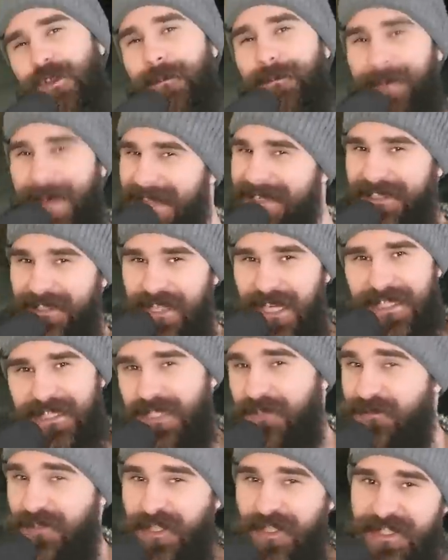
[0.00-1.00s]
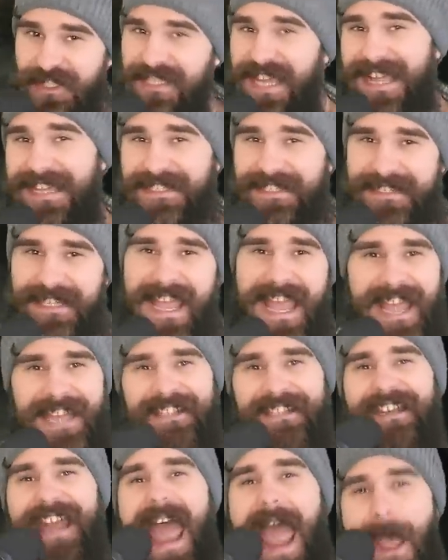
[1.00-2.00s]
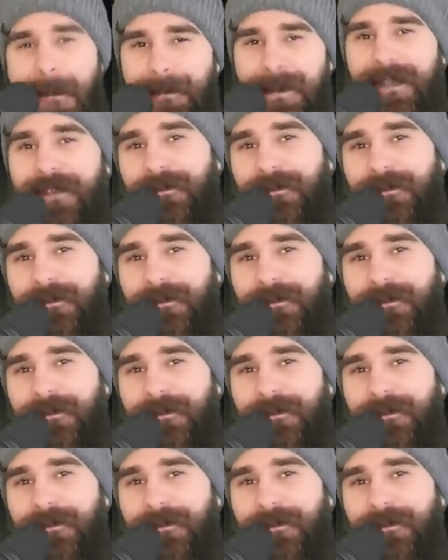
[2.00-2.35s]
the best chance of success in an epic